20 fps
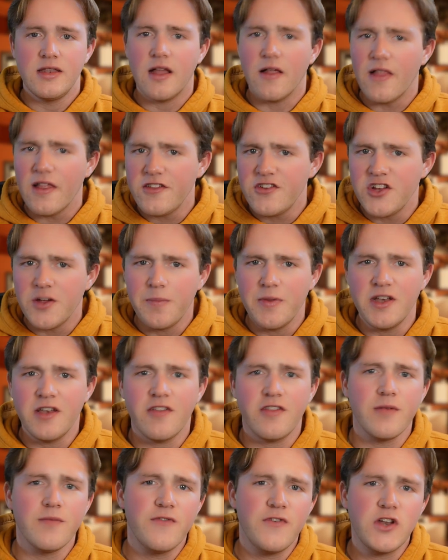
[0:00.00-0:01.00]
Now let's jump
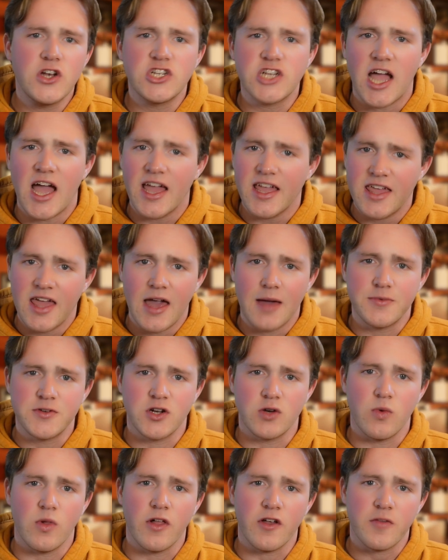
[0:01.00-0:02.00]
into some footage I
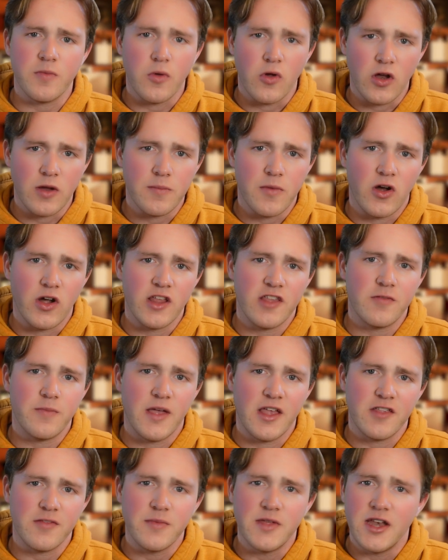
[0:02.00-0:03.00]
captured while exploring Barney's
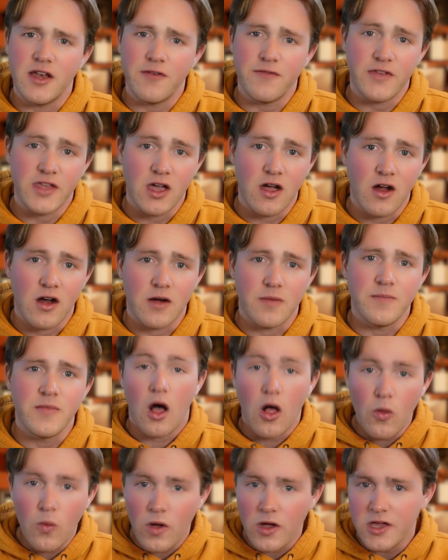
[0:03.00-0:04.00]
Basement in V R.
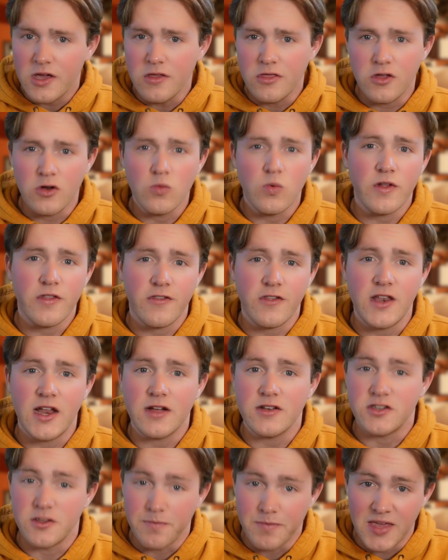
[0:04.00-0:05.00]
I'll walk you through what stood
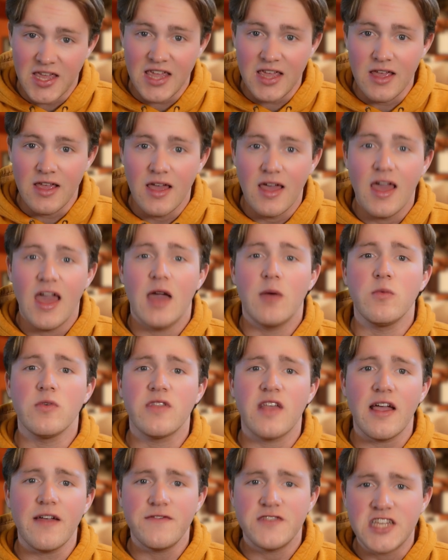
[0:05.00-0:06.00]
out to me, and
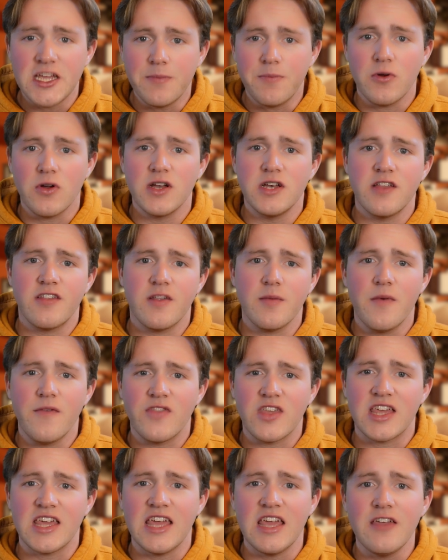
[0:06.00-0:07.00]
we'll dive deeper into some
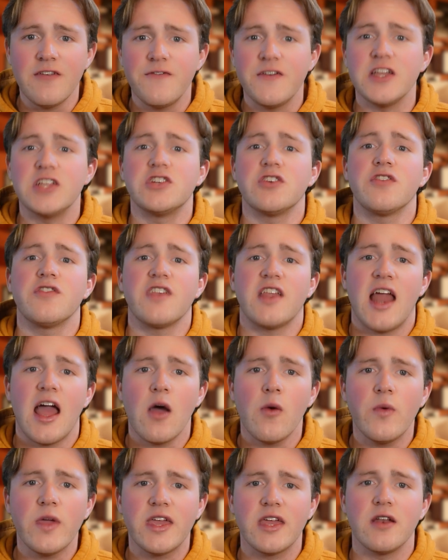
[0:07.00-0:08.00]
of the key features and
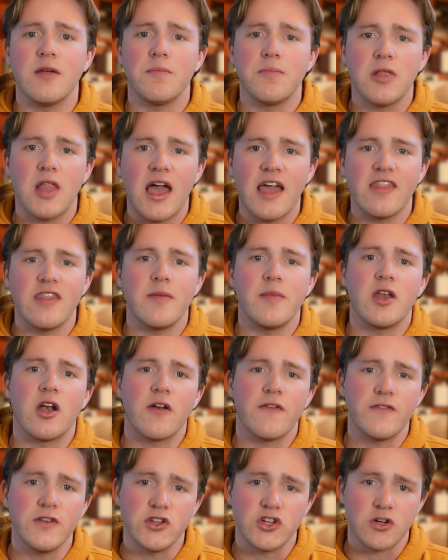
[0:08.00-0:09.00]
how we can apply them in
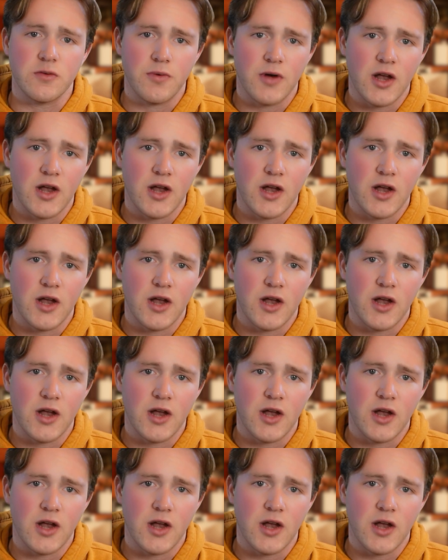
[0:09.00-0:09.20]
our future